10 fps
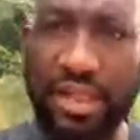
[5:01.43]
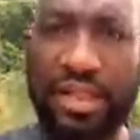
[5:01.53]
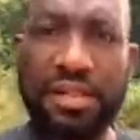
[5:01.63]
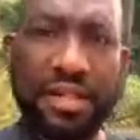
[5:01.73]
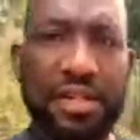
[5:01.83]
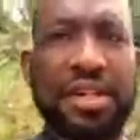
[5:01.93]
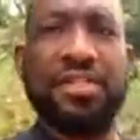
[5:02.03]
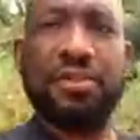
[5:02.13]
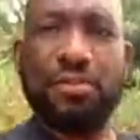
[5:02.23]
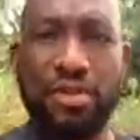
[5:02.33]
in the
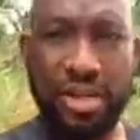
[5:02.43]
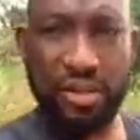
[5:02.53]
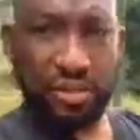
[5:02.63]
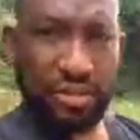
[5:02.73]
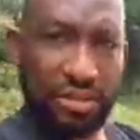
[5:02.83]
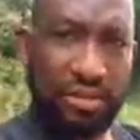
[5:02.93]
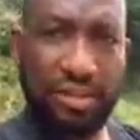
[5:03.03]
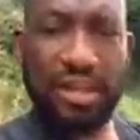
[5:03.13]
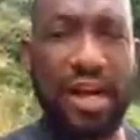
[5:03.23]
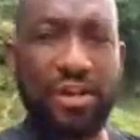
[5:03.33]
great Igbo nation,
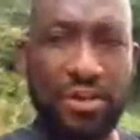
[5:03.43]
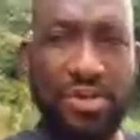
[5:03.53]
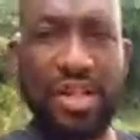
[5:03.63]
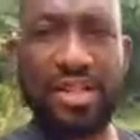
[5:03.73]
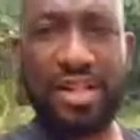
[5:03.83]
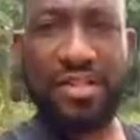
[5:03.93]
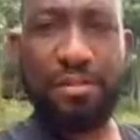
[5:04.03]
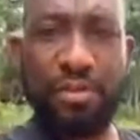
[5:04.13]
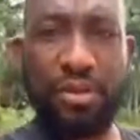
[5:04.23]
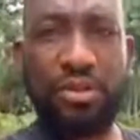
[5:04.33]
I use that as a
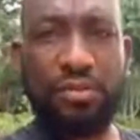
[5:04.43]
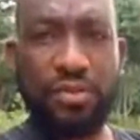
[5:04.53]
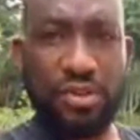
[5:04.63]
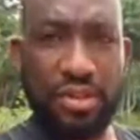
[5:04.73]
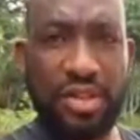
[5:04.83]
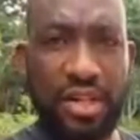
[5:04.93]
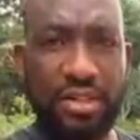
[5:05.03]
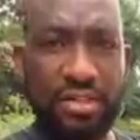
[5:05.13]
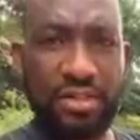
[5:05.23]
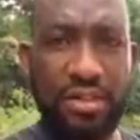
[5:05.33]
point of
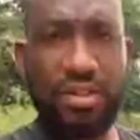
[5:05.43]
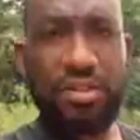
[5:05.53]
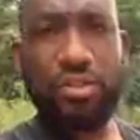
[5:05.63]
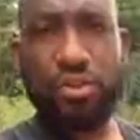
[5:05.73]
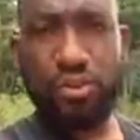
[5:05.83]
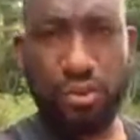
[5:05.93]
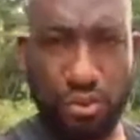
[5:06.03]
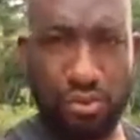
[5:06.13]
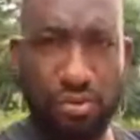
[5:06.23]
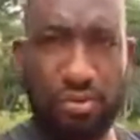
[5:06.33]
contact to
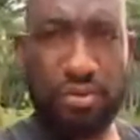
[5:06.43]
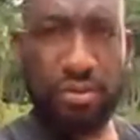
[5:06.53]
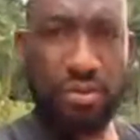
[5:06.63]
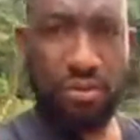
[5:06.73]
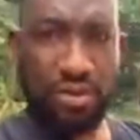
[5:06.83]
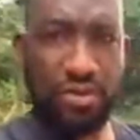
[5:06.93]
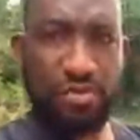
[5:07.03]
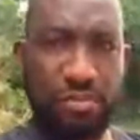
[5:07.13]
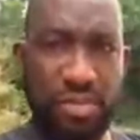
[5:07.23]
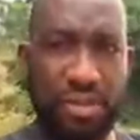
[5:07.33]
you
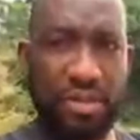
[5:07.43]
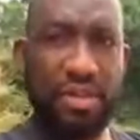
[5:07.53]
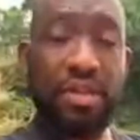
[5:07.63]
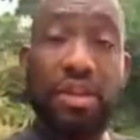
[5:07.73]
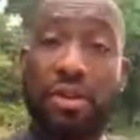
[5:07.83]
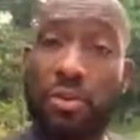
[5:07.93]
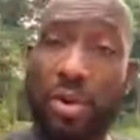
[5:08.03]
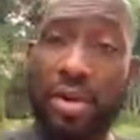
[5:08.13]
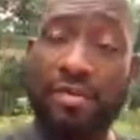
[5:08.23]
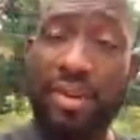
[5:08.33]
watching me
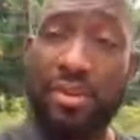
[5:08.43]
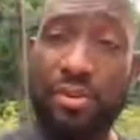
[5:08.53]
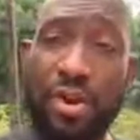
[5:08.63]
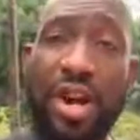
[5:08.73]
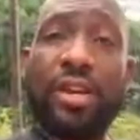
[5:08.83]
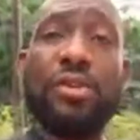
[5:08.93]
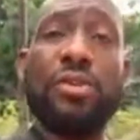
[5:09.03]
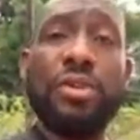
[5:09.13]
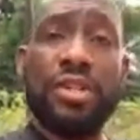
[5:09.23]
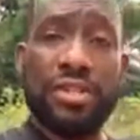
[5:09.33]
wherever you are. I
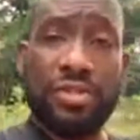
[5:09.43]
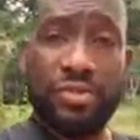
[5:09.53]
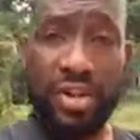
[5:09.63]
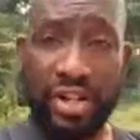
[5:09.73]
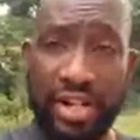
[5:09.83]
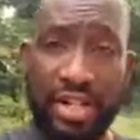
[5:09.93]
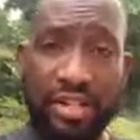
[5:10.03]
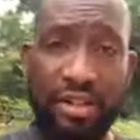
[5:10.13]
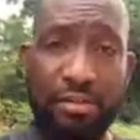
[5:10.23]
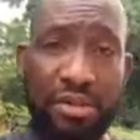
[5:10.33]
know it is very early
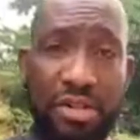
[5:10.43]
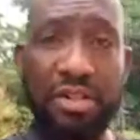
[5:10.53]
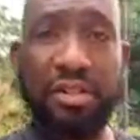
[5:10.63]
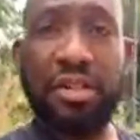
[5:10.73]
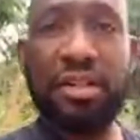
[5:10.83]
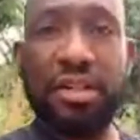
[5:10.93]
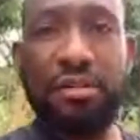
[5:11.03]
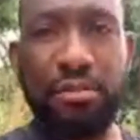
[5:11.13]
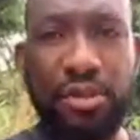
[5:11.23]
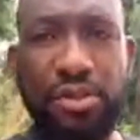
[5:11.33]
in the morning,
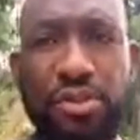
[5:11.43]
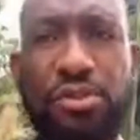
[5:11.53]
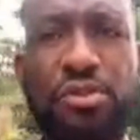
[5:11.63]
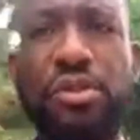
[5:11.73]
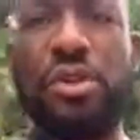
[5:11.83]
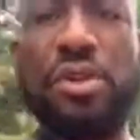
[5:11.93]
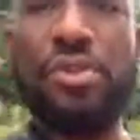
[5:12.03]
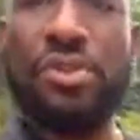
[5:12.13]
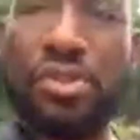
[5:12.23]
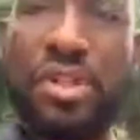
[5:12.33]
but you should know
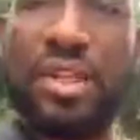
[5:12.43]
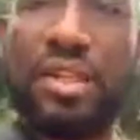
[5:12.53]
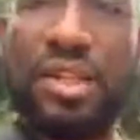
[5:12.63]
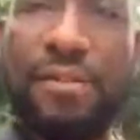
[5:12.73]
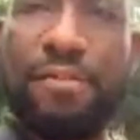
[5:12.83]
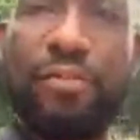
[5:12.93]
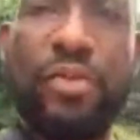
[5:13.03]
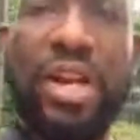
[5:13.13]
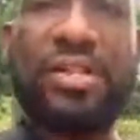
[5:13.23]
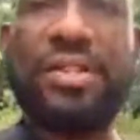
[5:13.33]
also that
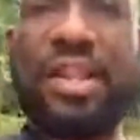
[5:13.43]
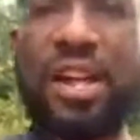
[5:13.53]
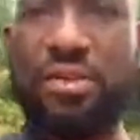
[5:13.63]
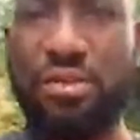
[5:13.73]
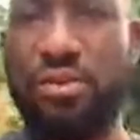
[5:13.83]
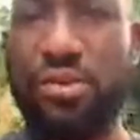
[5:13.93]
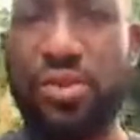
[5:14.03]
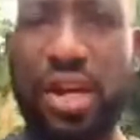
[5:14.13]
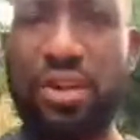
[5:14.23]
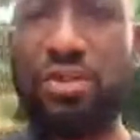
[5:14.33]
as
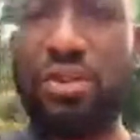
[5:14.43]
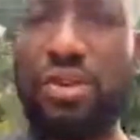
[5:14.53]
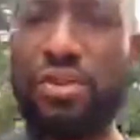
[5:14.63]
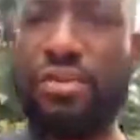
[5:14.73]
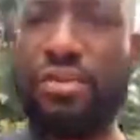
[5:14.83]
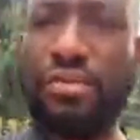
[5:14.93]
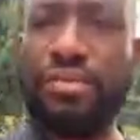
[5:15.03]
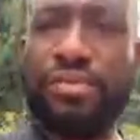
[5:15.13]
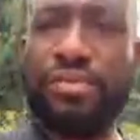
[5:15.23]
Nagu Zaguon,